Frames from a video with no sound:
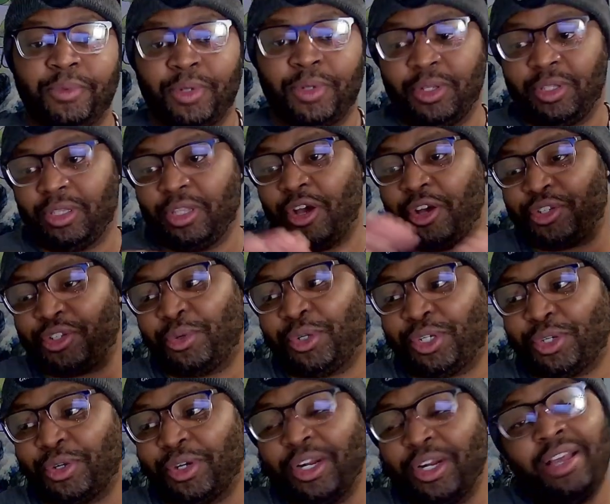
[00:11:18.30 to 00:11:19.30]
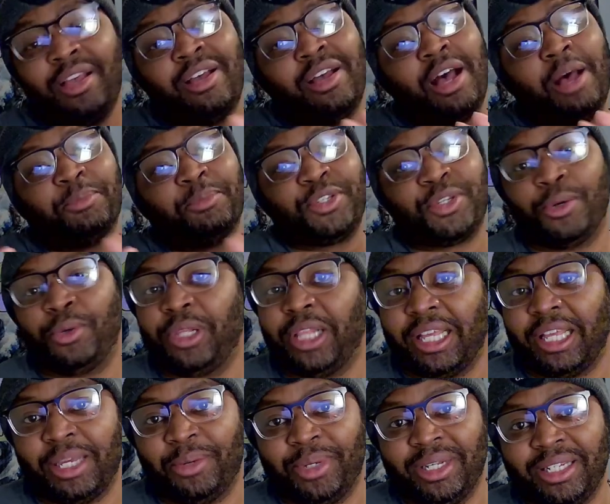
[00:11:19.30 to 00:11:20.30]
long story short, I'm so glad
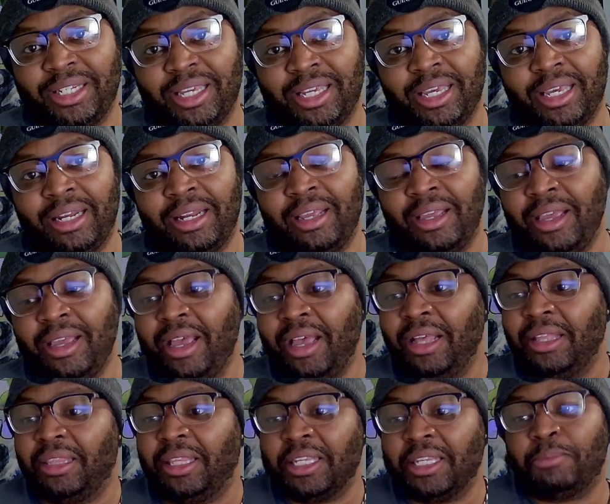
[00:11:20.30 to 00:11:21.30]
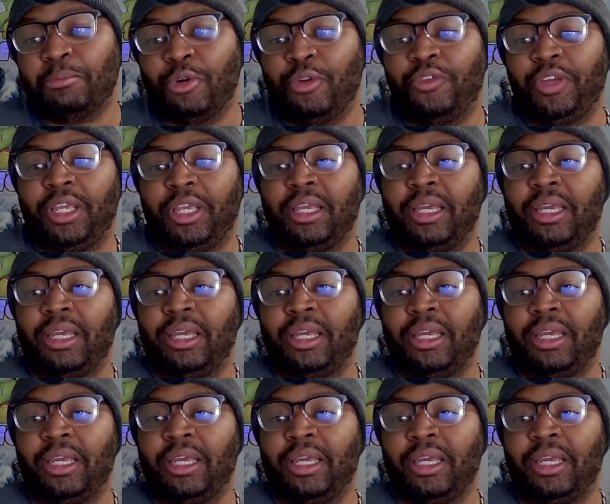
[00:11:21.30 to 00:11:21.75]
that we did. This movie